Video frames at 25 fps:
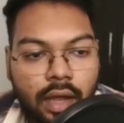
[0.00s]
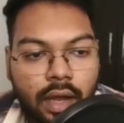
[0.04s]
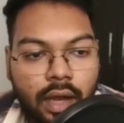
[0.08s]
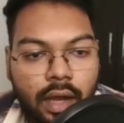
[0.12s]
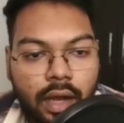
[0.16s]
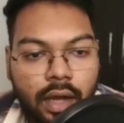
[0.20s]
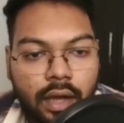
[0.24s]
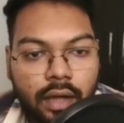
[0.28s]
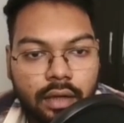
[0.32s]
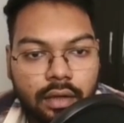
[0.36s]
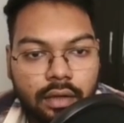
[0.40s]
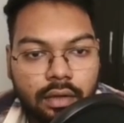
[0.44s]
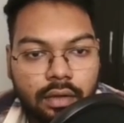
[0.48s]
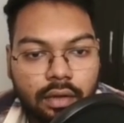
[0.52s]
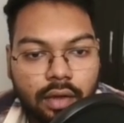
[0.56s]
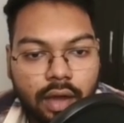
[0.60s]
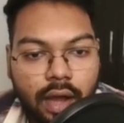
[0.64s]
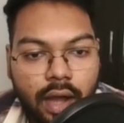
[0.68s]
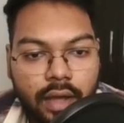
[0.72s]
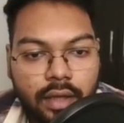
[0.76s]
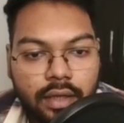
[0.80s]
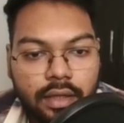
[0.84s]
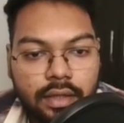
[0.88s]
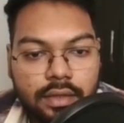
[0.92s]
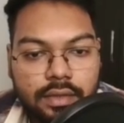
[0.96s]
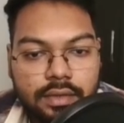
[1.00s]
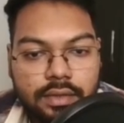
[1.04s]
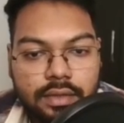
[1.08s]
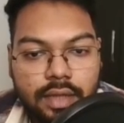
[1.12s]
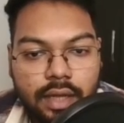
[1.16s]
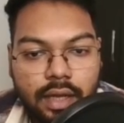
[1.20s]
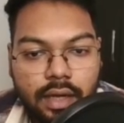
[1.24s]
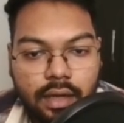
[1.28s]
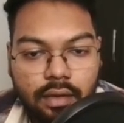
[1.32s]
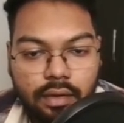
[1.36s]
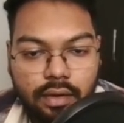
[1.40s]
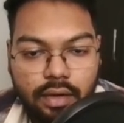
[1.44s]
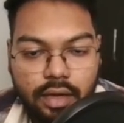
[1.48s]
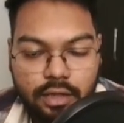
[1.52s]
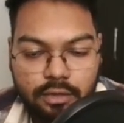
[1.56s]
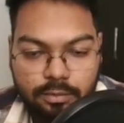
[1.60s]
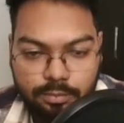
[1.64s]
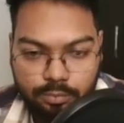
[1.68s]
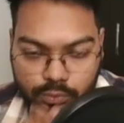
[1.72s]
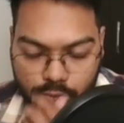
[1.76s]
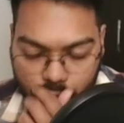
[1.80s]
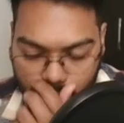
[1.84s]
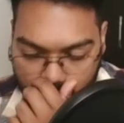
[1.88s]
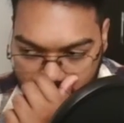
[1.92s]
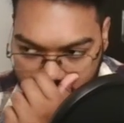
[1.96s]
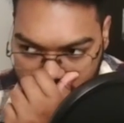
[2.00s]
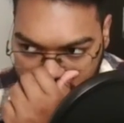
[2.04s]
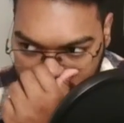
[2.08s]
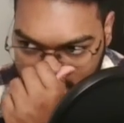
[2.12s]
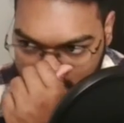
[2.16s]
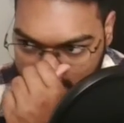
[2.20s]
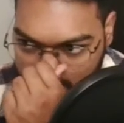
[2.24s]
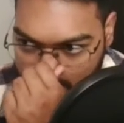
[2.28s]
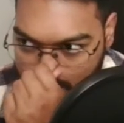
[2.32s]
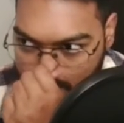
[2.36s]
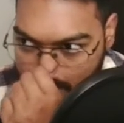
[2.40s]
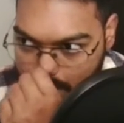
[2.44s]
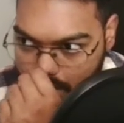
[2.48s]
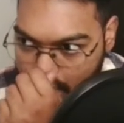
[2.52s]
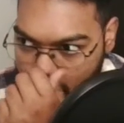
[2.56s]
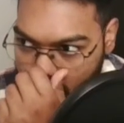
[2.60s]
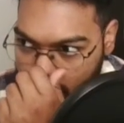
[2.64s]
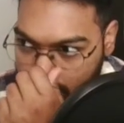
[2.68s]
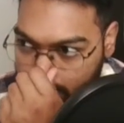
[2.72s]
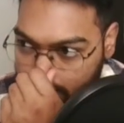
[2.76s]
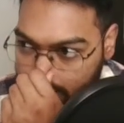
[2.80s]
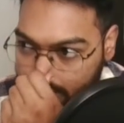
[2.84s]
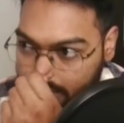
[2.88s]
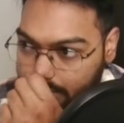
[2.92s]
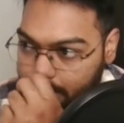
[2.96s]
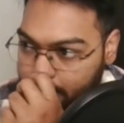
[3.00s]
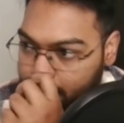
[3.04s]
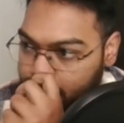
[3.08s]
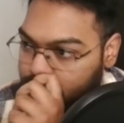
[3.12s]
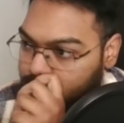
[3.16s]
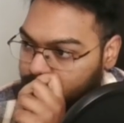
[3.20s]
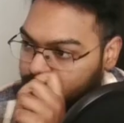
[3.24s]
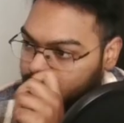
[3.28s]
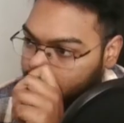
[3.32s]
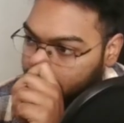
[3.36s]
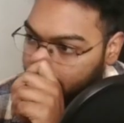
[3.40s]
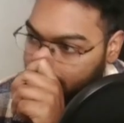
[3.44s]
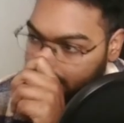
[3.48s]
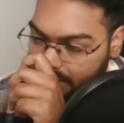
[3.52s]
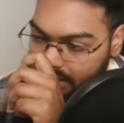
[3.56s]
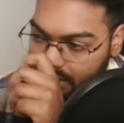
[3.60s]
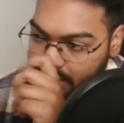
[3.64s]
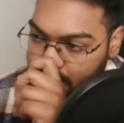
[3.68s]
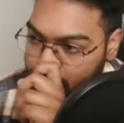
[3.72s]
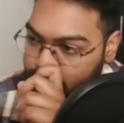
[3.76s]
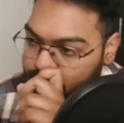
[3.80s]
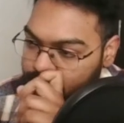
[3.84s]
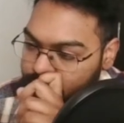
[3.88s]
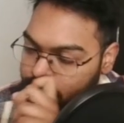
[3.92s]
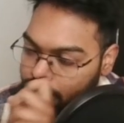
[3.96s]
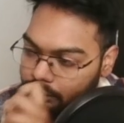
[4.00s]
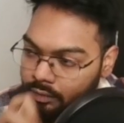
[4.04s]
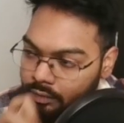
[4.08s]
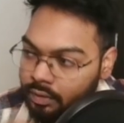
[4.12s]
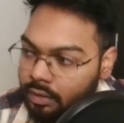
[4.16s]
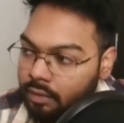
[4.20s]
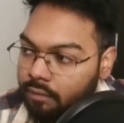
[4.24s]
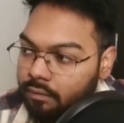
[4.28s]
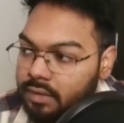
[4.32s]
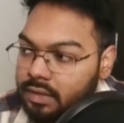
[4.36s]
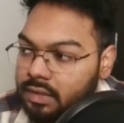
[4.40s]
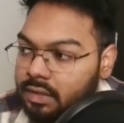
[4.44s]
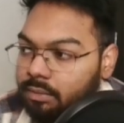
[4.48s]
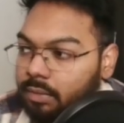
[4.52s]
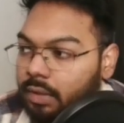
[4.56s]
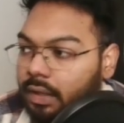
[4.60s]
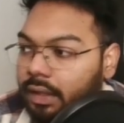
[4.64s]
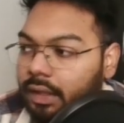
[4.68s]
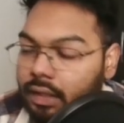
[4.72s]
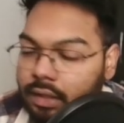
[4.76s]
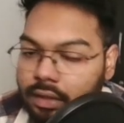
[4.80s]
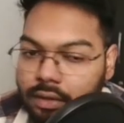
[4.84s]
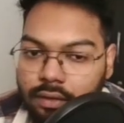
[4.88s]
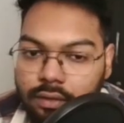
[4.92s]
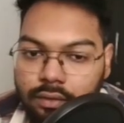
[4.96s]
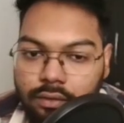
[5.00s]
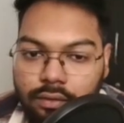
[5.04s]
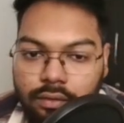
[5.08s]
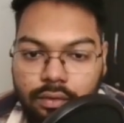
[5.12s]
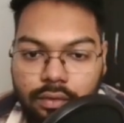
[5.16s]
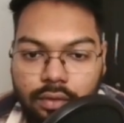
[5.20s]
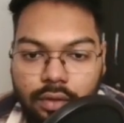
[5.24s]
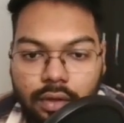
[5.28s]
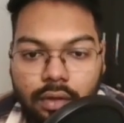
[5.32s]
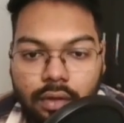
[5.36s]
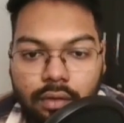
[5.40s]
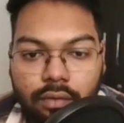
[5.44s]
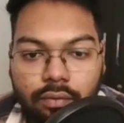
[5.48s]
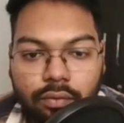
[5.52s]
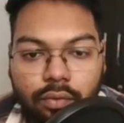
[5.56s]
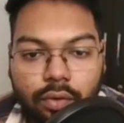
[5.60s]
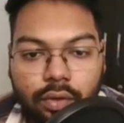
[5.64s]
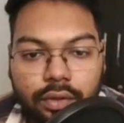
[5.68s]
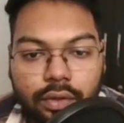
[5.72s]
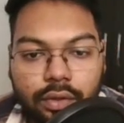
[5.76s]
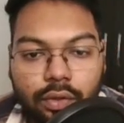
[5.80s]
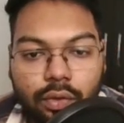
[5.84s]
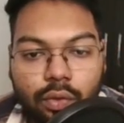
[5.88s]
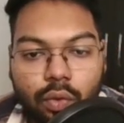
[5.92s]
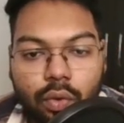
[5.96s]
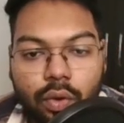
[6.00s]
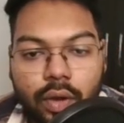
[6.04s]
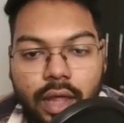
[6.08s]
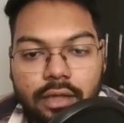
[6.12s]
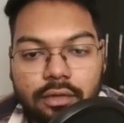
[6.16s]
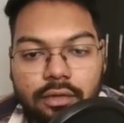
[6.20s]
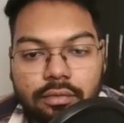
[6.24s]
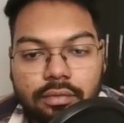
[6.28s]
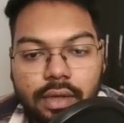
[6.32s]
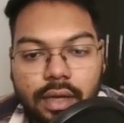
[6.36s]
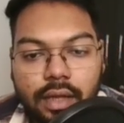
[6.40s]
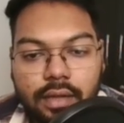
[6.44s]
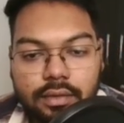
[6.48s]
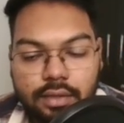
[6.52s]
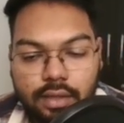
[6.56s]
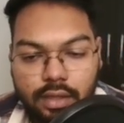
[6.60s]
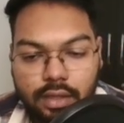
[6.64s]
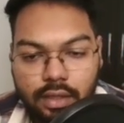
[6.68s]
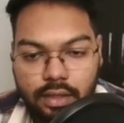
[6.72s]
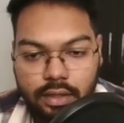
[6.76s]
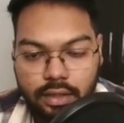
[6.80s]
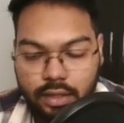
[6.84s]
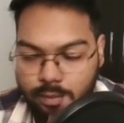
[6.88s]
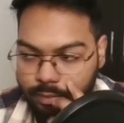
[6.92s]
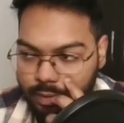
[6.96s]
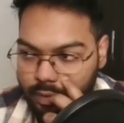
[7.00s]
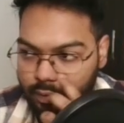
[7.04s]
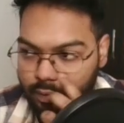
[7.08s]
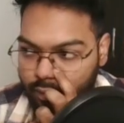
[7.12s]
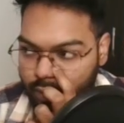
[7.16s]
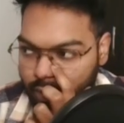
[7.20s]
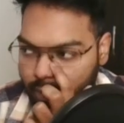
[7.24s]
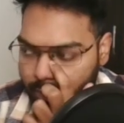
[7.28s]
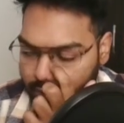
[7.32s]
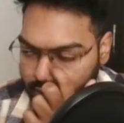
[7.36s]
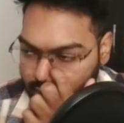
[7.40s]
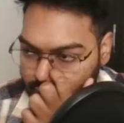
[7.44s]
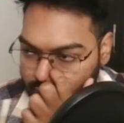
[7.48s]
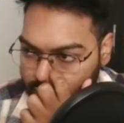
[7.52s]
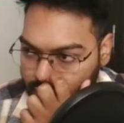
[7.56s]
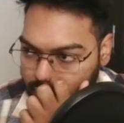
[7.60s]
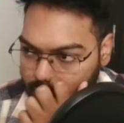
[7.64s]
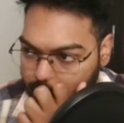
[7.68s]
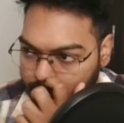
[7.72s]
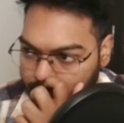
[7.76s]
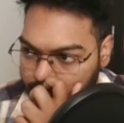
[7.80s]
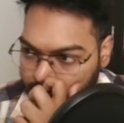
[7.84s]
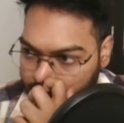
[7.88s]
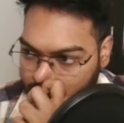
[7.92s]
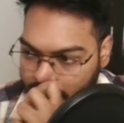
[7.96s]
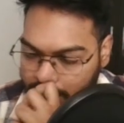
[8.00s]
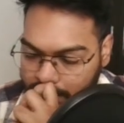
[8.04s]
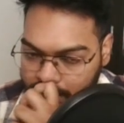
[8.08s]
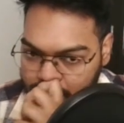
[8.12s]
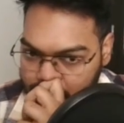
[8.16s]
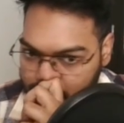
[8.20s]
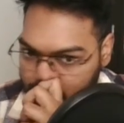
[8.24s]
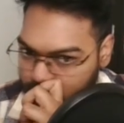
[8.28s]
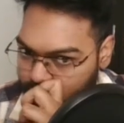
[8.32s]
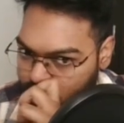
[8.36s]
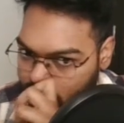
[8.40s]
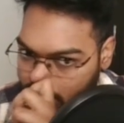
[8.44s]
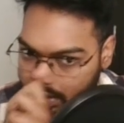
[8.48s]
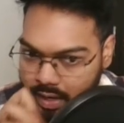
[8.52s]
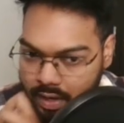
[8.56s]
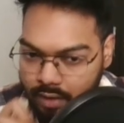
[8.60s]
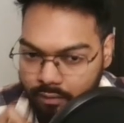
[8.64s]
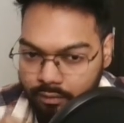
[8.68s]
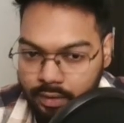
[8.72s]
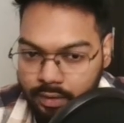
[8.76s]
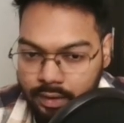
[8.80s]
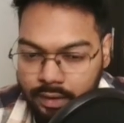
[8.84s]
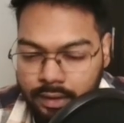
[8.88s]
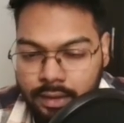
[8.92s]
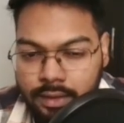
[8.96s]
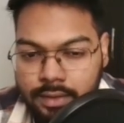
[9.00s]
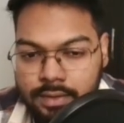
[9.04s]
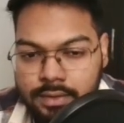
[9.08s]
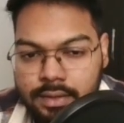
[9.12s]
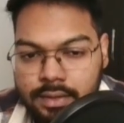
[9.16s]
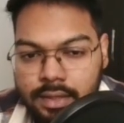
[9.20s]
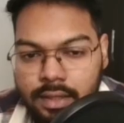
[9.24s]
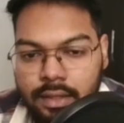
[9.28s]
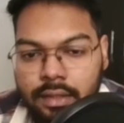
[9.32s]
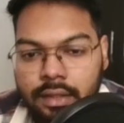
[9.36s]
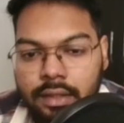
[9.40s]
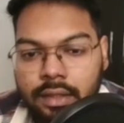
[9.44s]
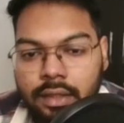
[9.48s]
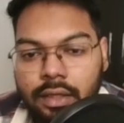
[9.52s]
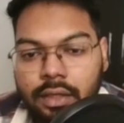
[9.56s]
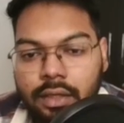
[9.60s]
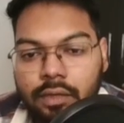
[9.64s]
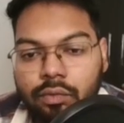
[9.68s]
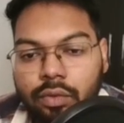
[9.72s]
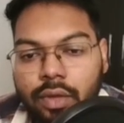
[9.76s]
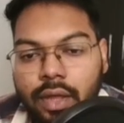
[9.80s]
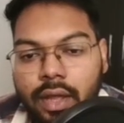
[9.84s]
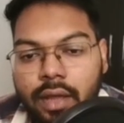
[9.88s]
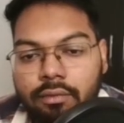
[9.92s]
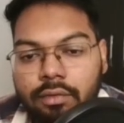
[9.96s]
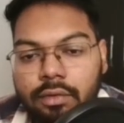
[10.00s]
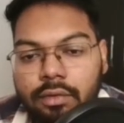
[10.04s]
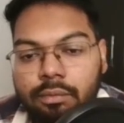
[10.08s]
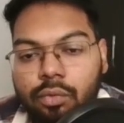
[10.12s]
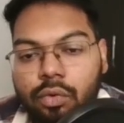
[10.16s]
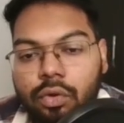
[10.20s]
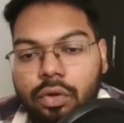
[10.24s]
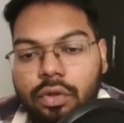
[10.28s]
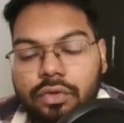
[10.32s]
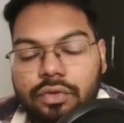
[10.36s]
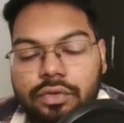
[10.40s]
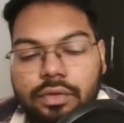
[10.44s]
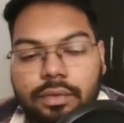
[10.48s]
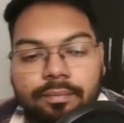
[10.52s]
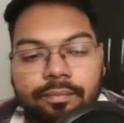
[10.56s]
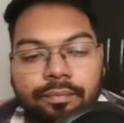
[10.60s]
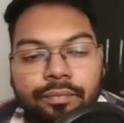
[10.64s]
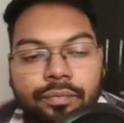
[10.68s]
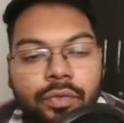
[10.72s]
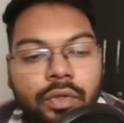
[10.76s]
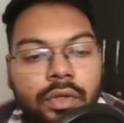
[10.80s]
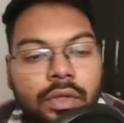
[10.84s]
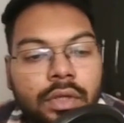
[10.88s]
And IST and RASP solution have the visibility for the code as well as the runtime environment. So here it would have in test, and here it would have in production.